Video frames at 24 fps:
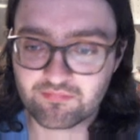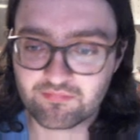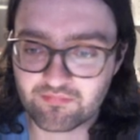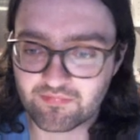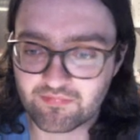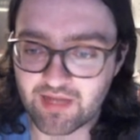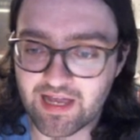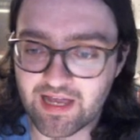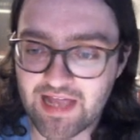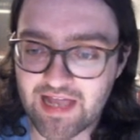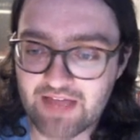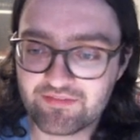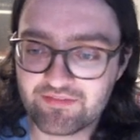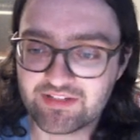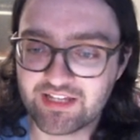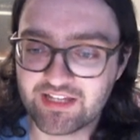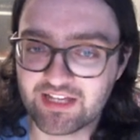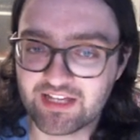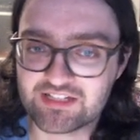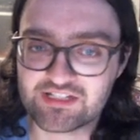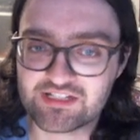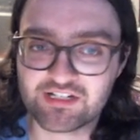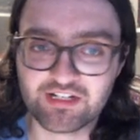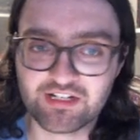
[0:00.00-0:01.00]
I haven't
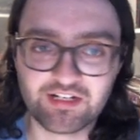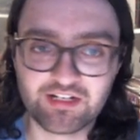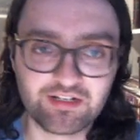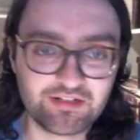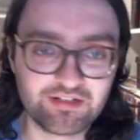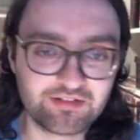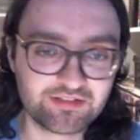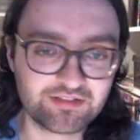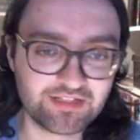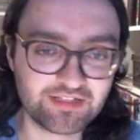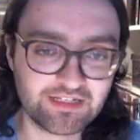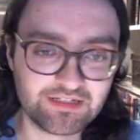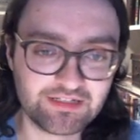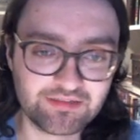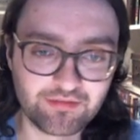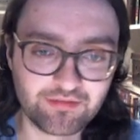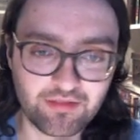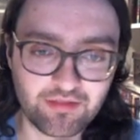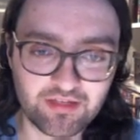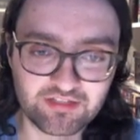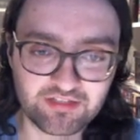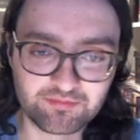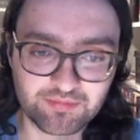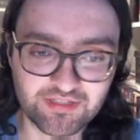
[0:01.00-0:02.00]
actually looked into
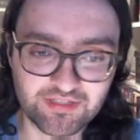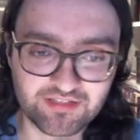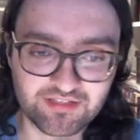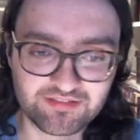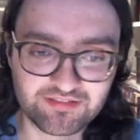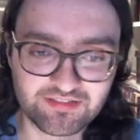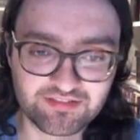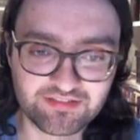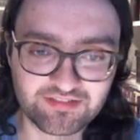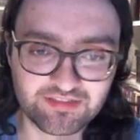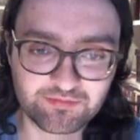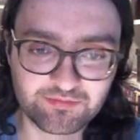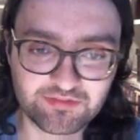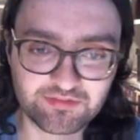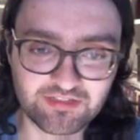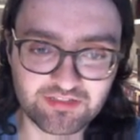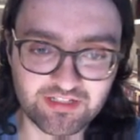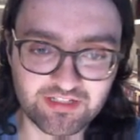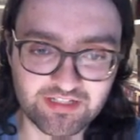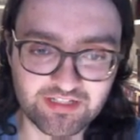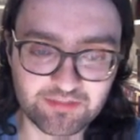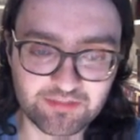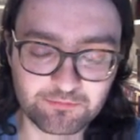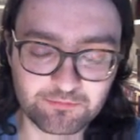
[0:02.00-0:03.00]
this because it seems
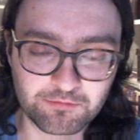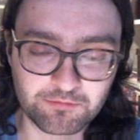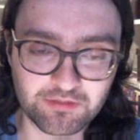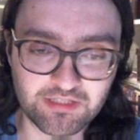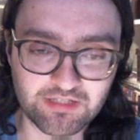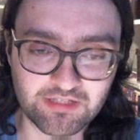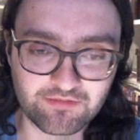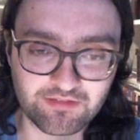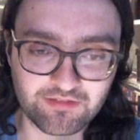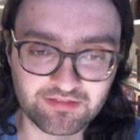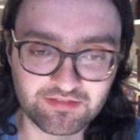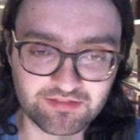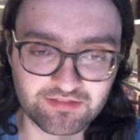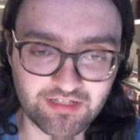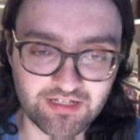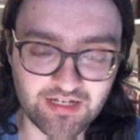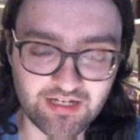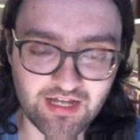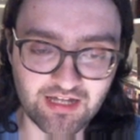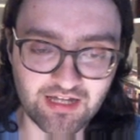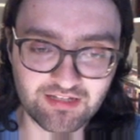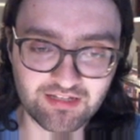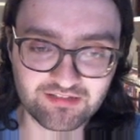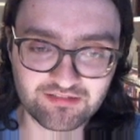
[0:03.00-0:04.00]
like it would give us
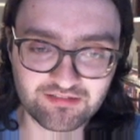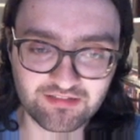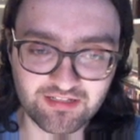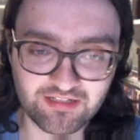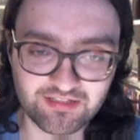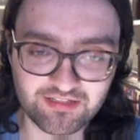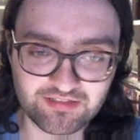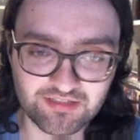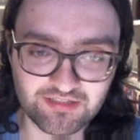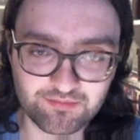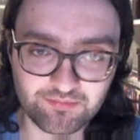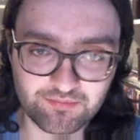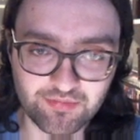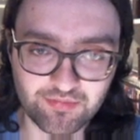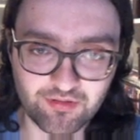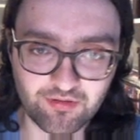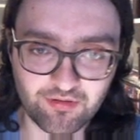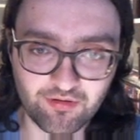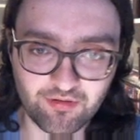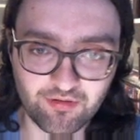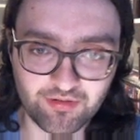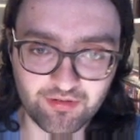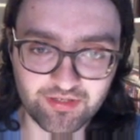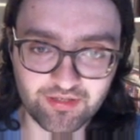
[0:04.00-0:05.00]
an isolated
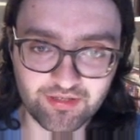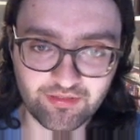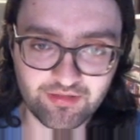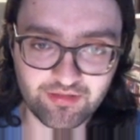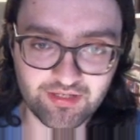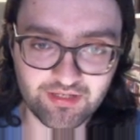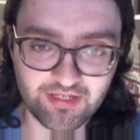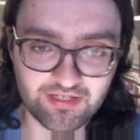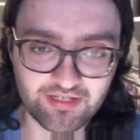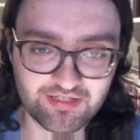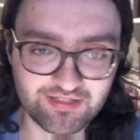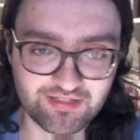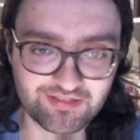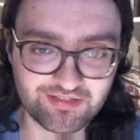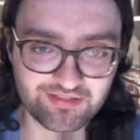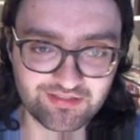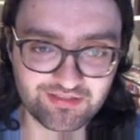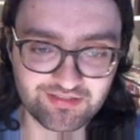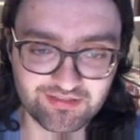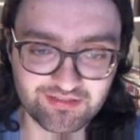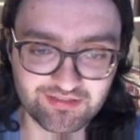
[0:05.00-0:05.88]
pawn in the end here.